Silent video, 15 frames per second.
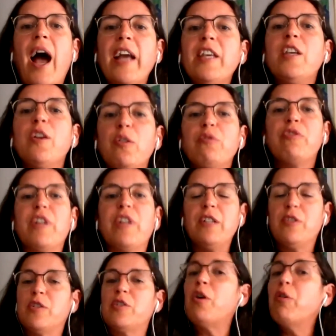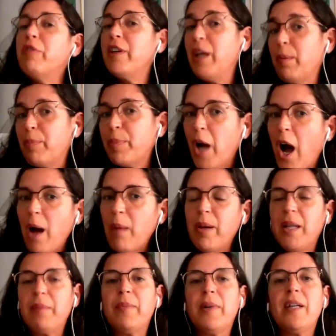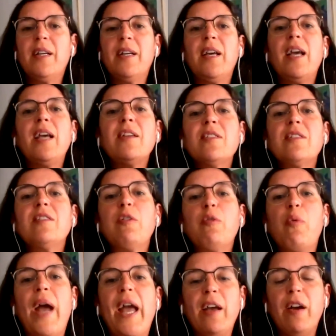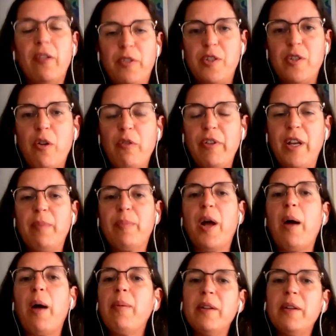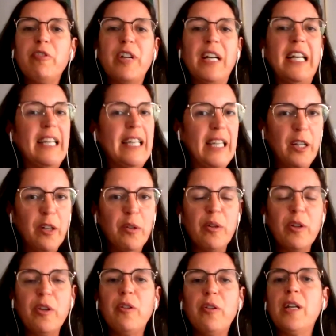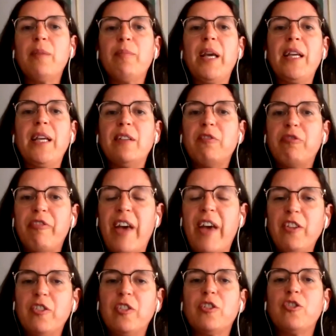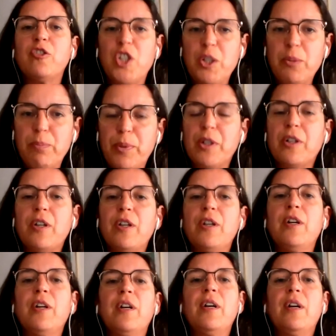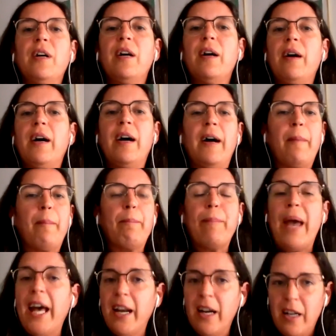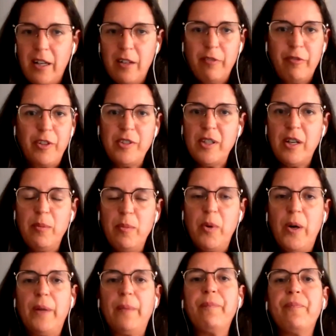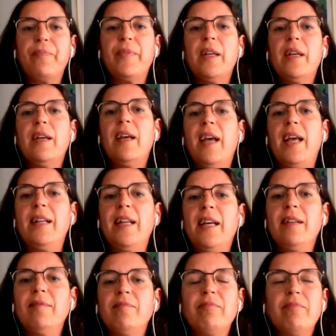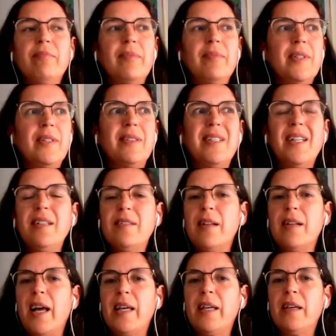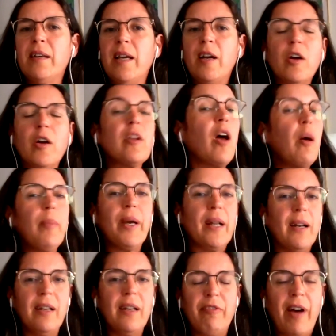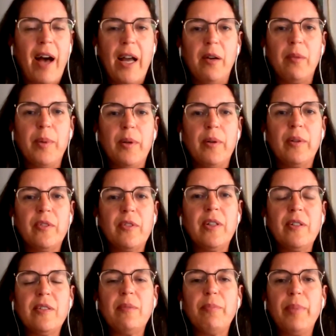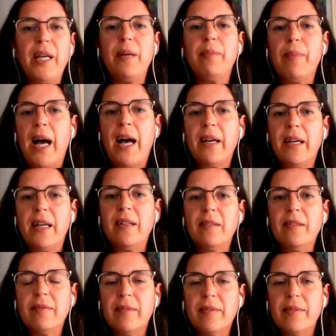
Are you really solving a problem? Is the way of solving a problem really new? You're going to make it faster, cheaper, better for someone. And then stays like economically viable. Is this a big market?